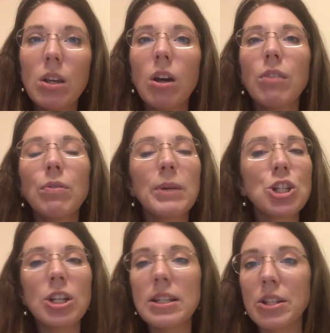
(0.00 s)

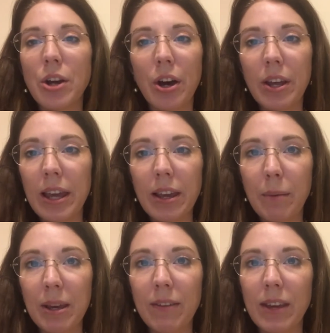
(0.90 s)
Confirmation is not a
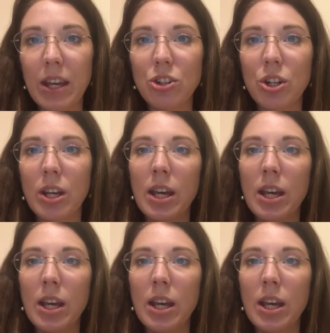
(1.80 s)
coming of age.